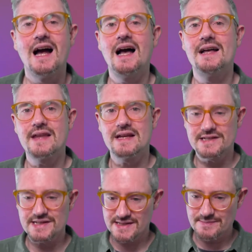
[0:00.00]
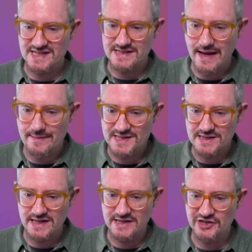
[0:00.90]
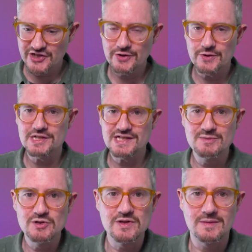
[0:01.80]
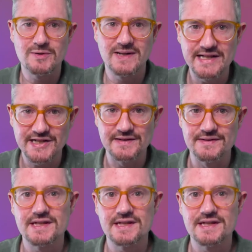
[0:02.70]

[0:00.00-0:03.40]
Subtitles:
And then just some steps to ensure smooth operation.